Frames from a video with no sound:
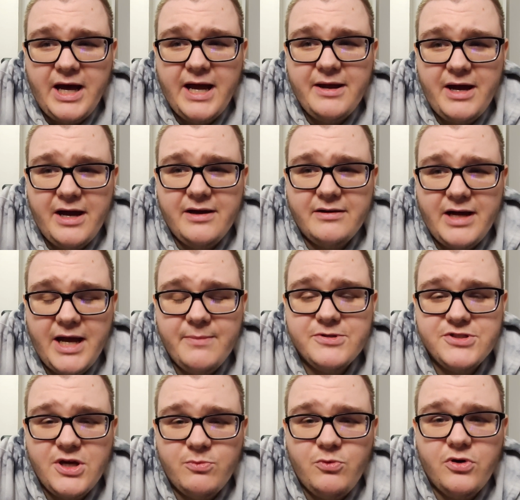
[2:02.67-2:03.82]
I'm
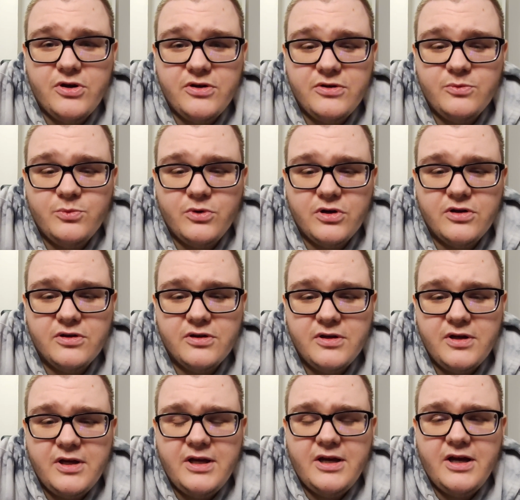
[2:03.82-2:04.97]
someone where
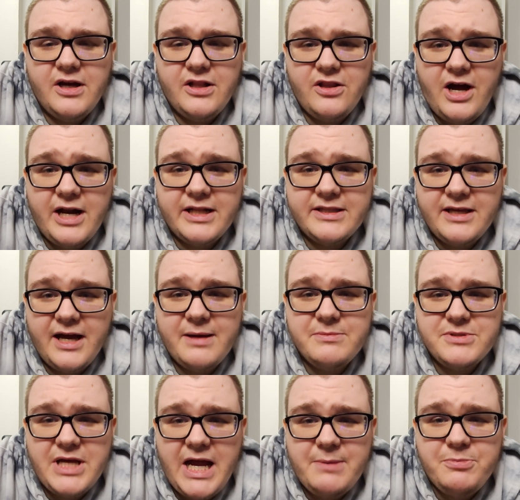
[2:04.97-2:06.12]
a lot of
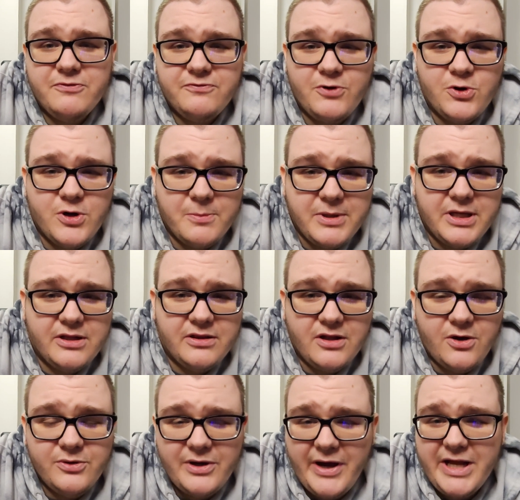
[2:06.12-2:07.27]
times I prefer to be
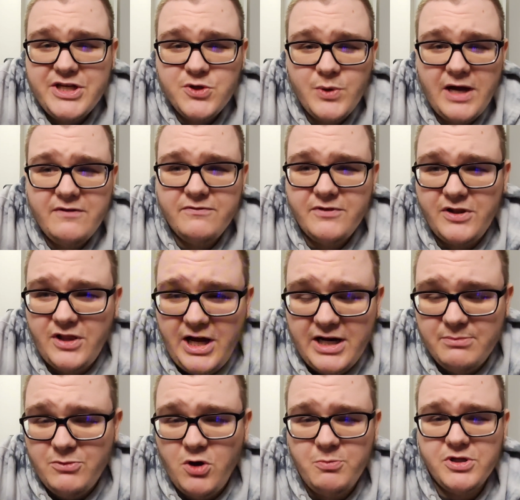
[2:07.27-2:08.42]
alone. Now, I do have a lot
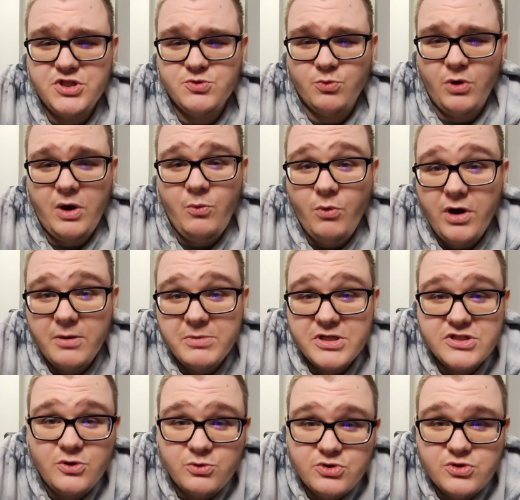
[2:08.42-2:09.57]
of moments where I want to be
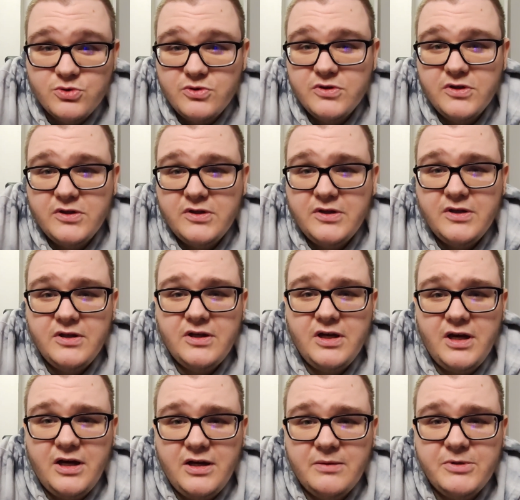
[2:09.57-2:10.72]
social.
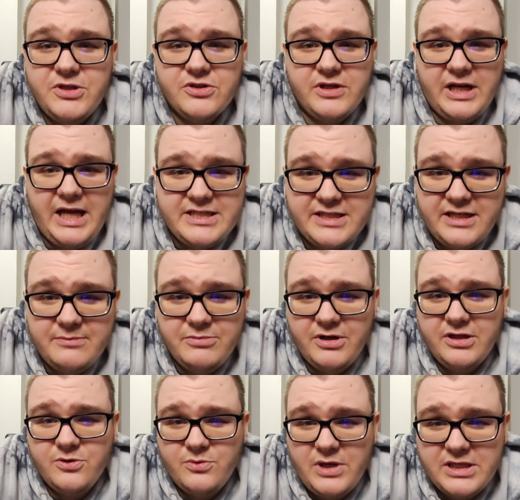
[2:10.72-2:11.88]
And you can ask
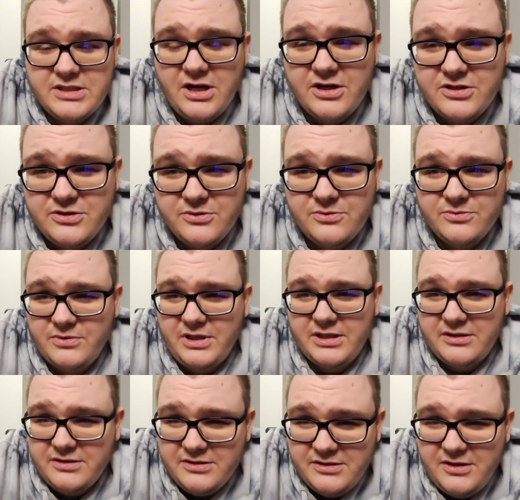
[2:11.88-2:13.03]
anybody who I talk to,
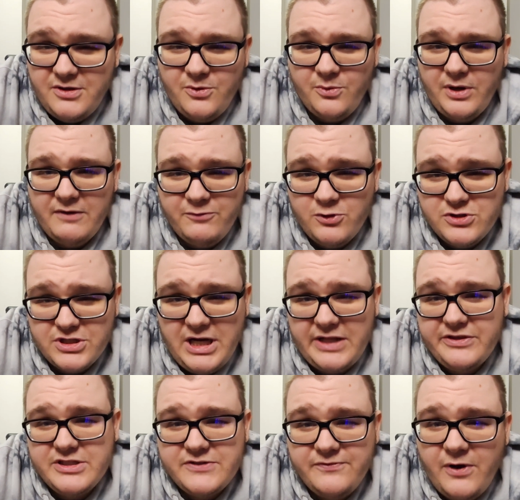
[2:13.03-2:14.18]
like when I first
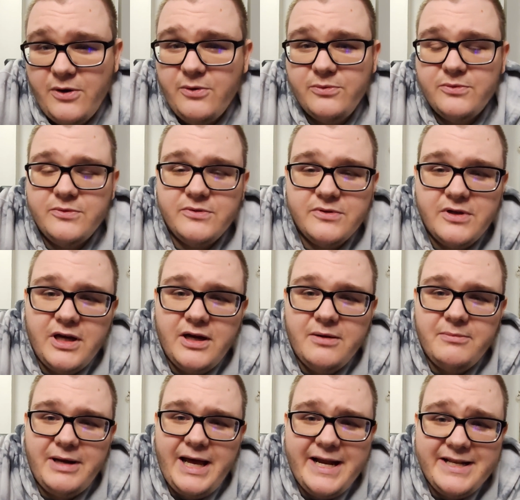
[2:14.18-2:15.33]
got this phone, I
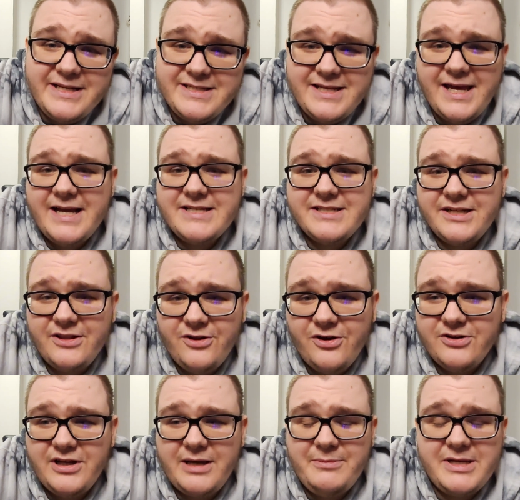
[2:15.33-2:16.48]
hadn't texted a
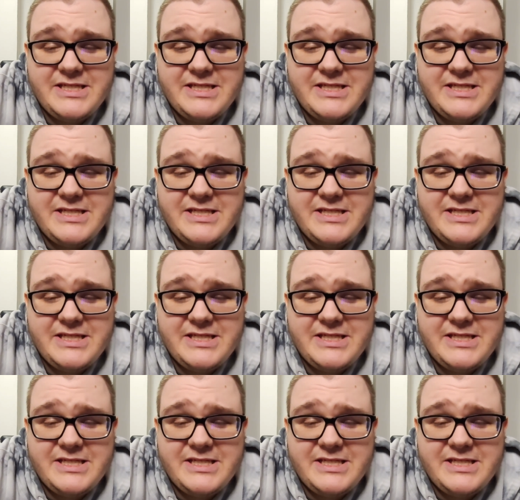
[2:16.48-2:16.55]
long time.